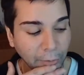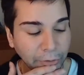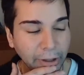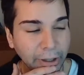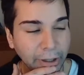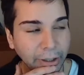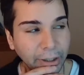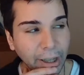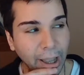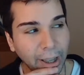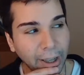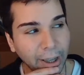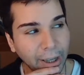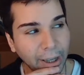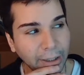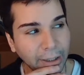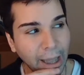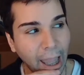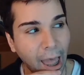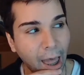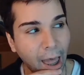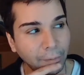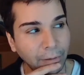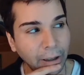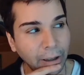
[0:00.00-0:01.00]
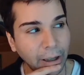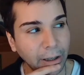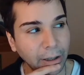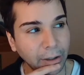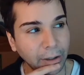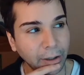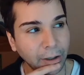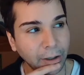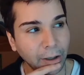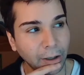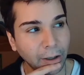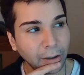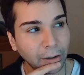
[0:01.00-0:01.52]
think that it's
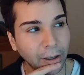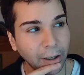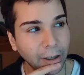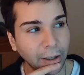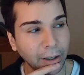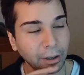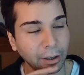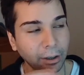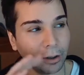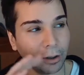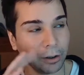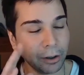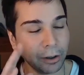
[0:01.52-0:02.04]
having like